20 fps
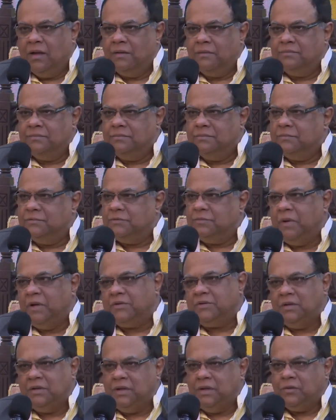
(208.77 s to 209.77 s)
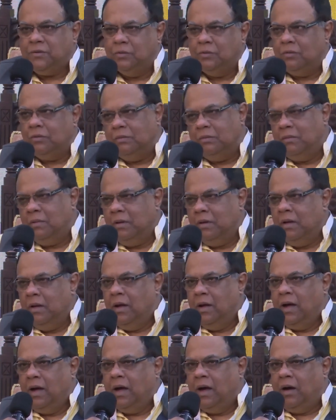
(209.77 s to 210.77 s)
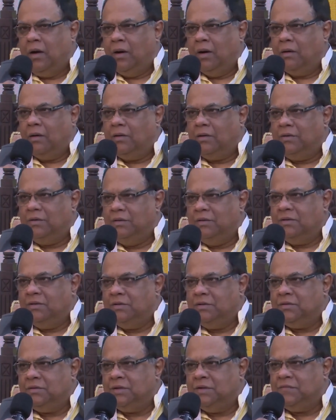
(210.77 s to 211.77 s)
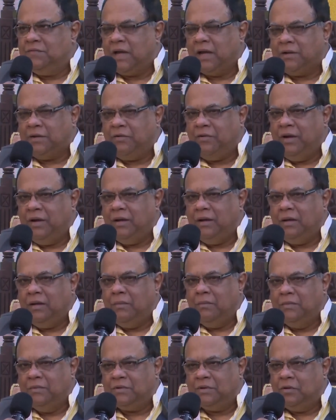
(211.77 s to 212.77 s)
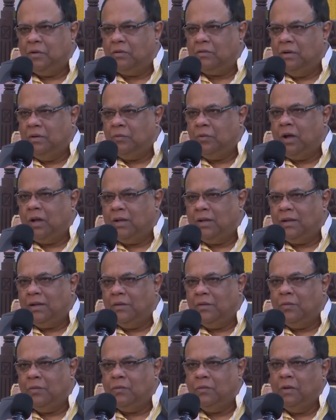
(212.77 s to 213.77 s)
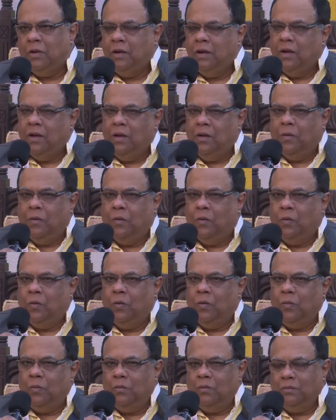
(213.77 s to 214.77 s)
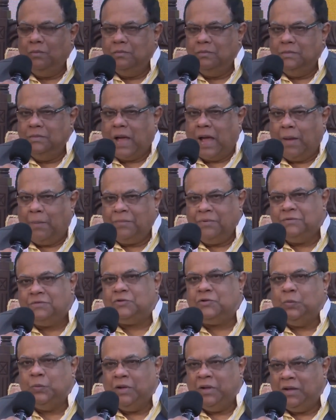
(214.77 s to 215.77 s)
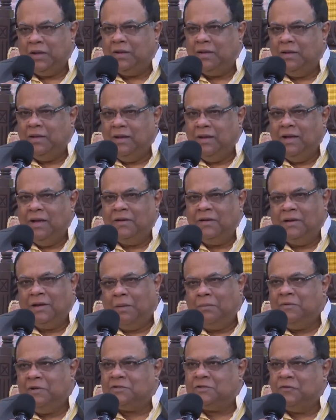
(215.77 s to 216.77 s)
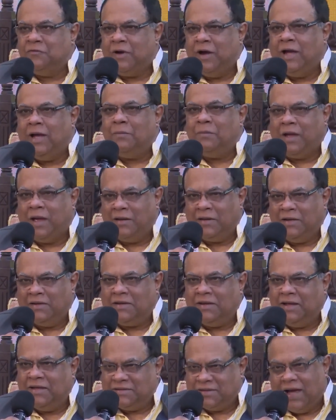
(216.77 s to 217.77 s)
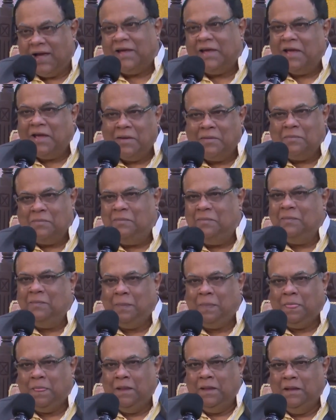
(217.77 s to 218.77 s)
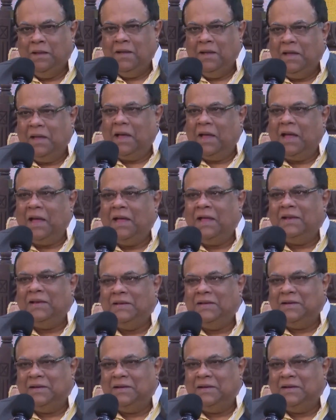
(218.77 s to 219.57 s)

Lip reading: especially to our Chief Secretary, Mr. Donald Wallen, who happens to be an alumnus of IIM Calcutta as I am, and